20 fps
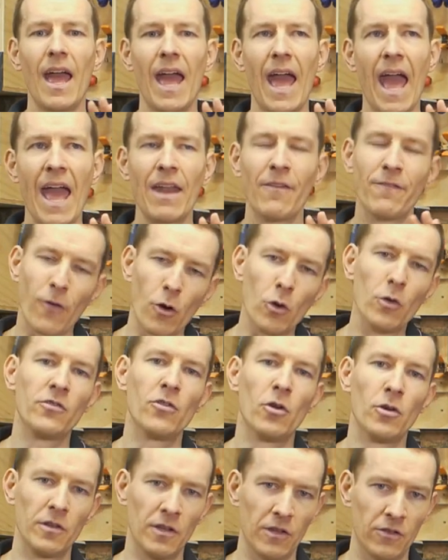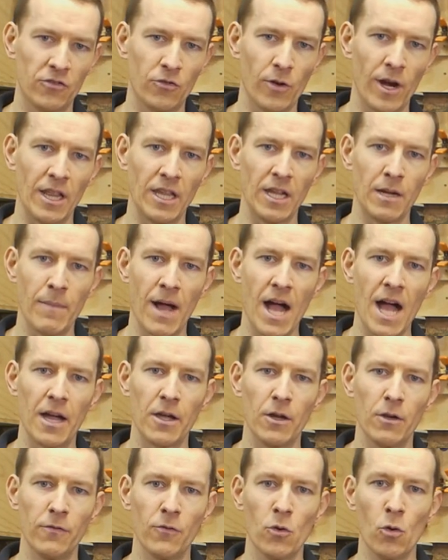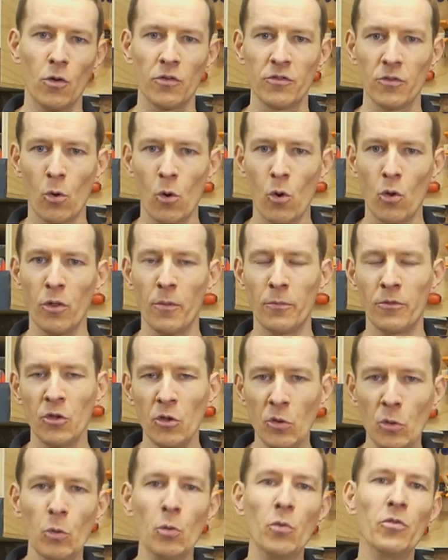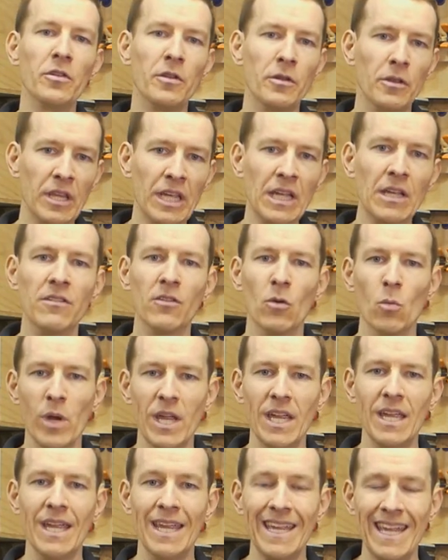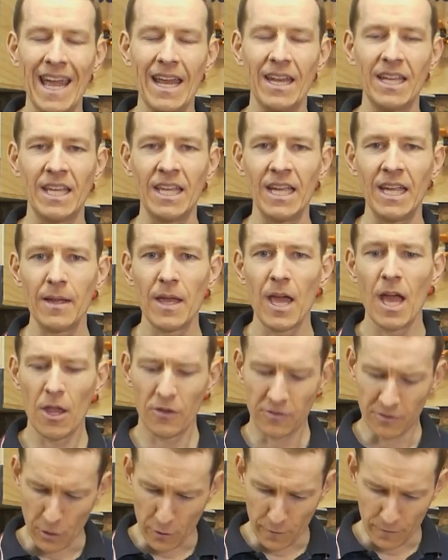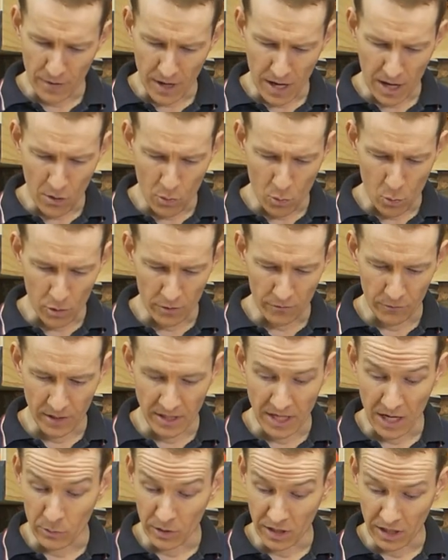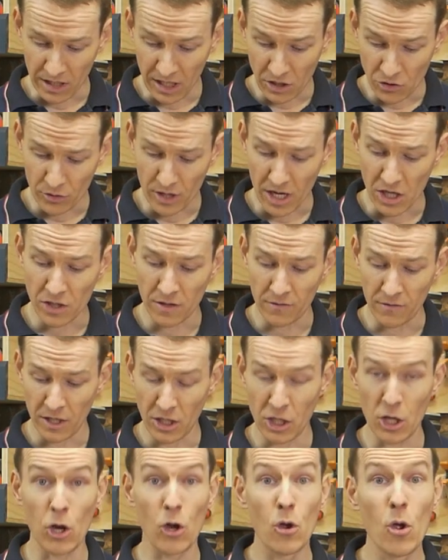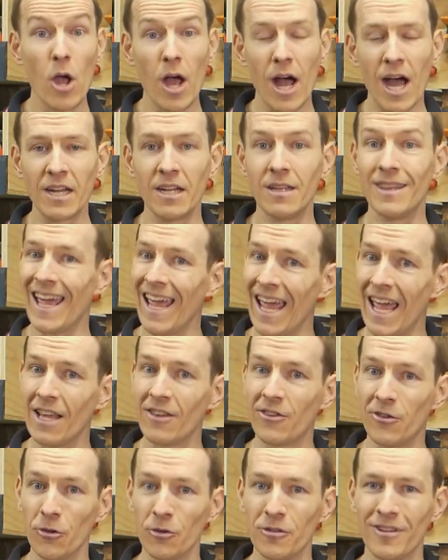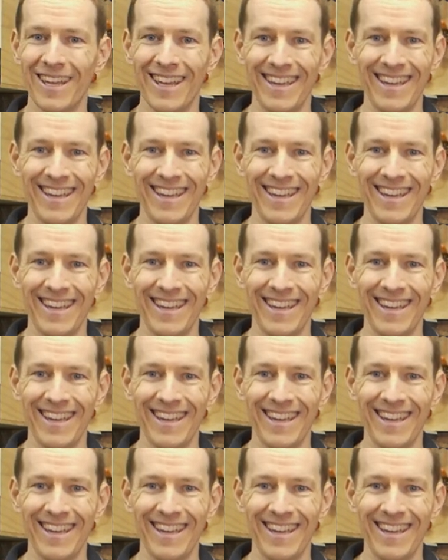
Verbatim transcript: and focused on the Australian market, of course, all the tools and things that we can get here. So far, what have we done? We did the introduction video, I did the hand tools,